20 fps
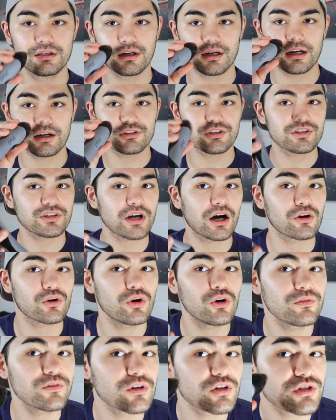And I'll
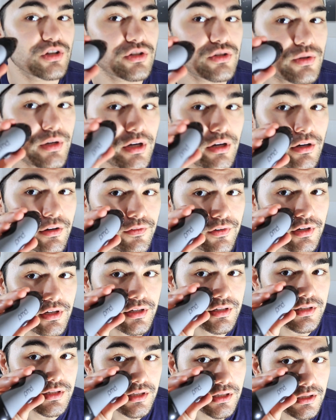go over a gentle area for you
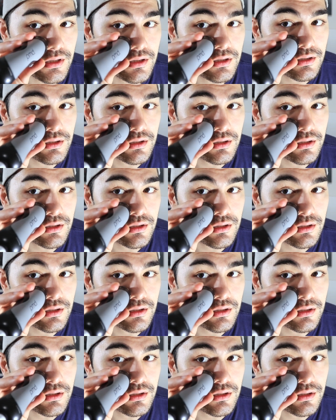to see.